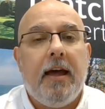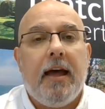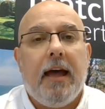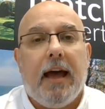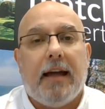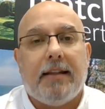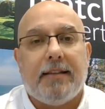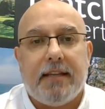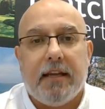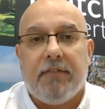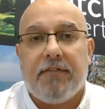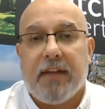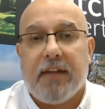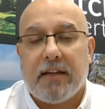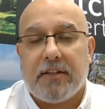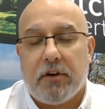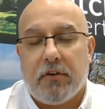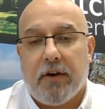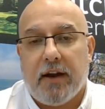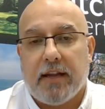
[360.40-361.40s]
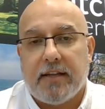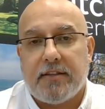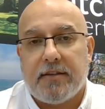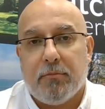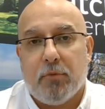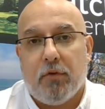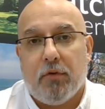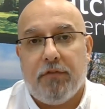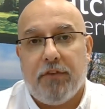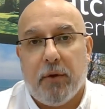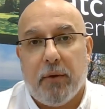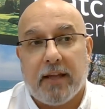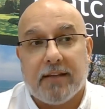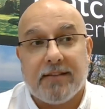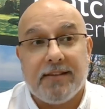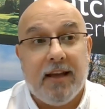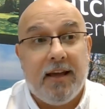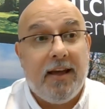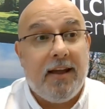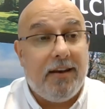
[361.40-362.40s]
and see if that generates some more viewings.
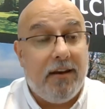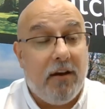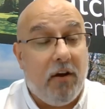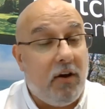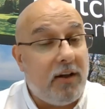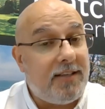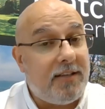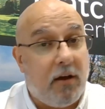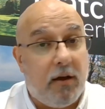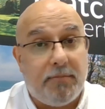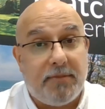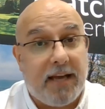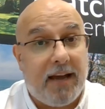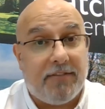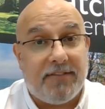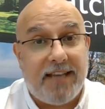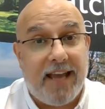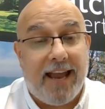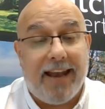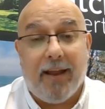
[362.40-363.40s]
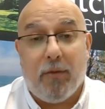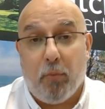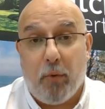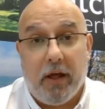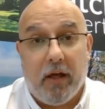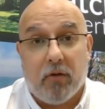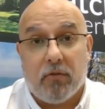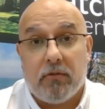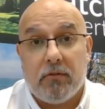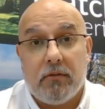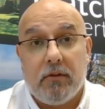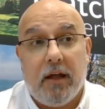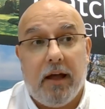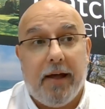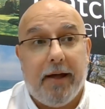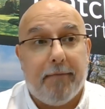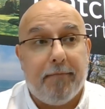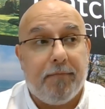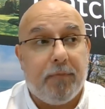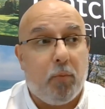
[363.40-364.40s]
9 times out of 10, it will.
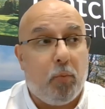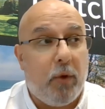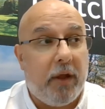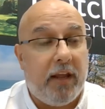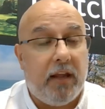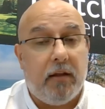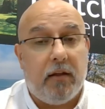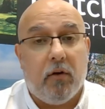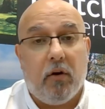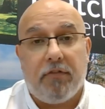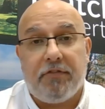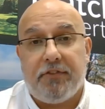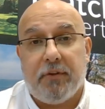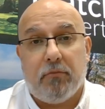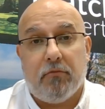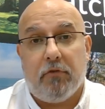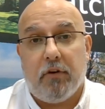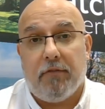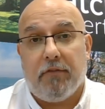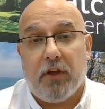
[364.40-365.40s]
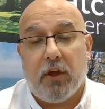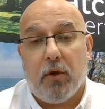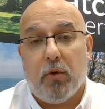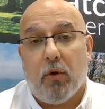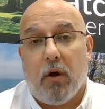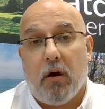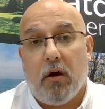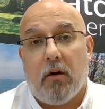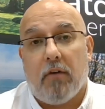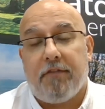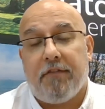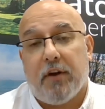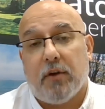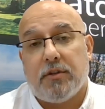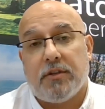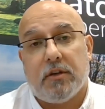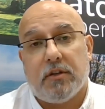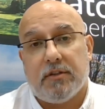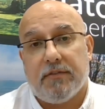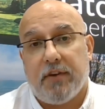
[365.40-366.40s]
We often review our
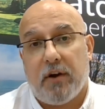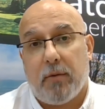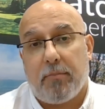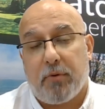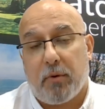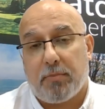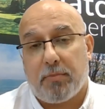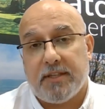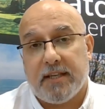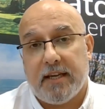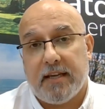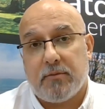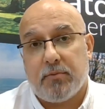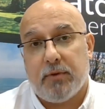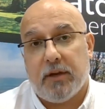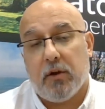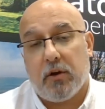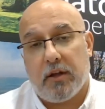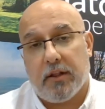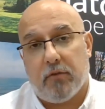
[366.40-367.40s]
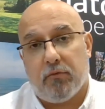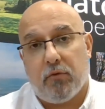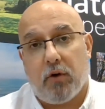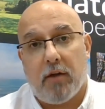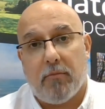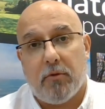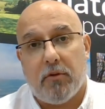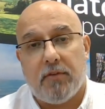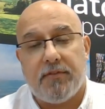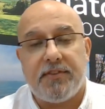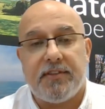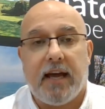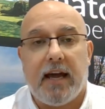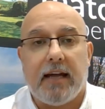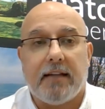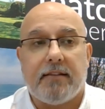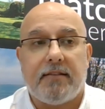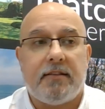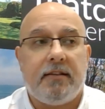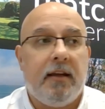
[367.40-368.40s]
photos of our properties. We look at the Rightmove
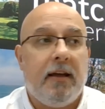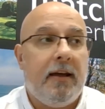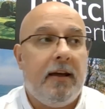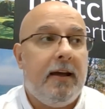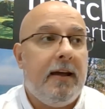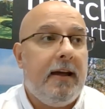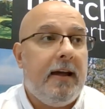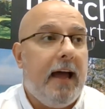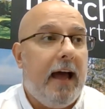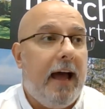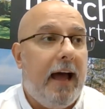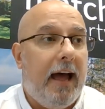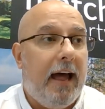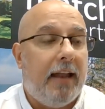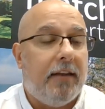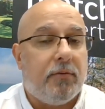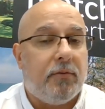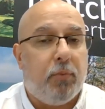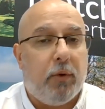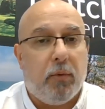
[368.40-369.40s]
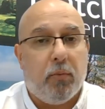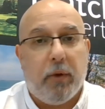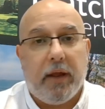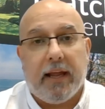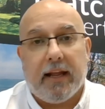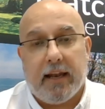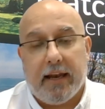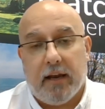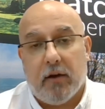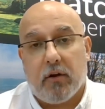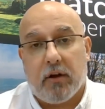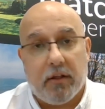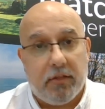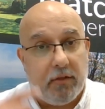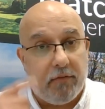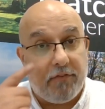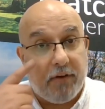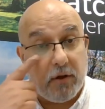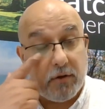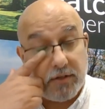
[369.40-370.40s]
stats, and we weekly look at the
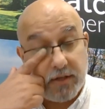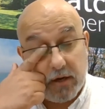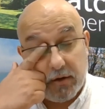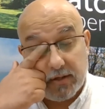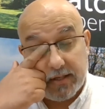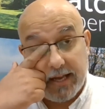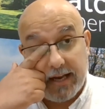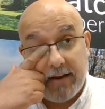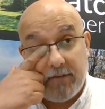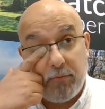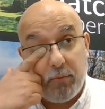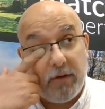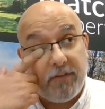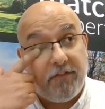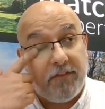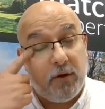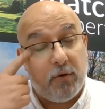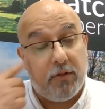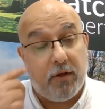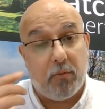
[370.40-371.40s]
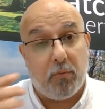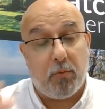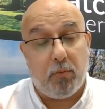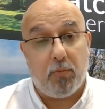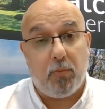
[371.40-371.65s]
photos. And if we feel that